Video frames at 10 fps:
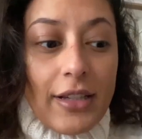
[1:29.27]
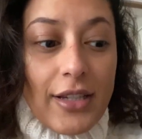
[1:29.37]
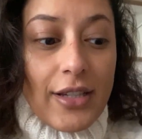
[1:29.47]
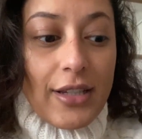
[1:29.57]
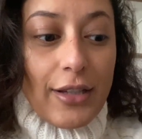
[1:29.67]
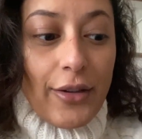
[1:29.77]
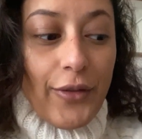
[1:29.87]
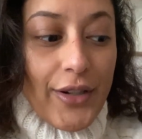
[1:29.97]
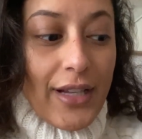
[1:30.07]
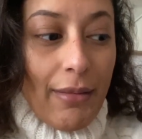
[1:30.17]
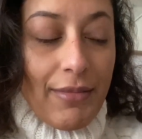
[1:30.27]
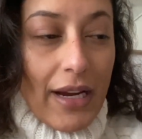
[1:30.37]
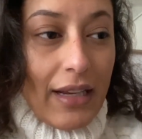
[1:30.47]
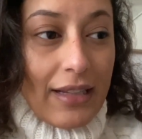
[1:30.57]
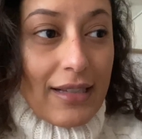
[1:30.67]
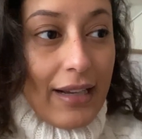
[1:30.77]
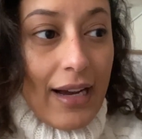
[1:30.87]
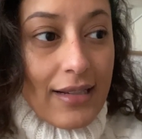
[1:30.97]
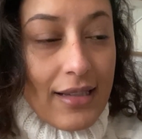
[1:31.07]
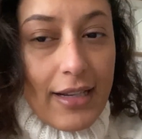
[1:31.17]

This is the first time I'm taking this class.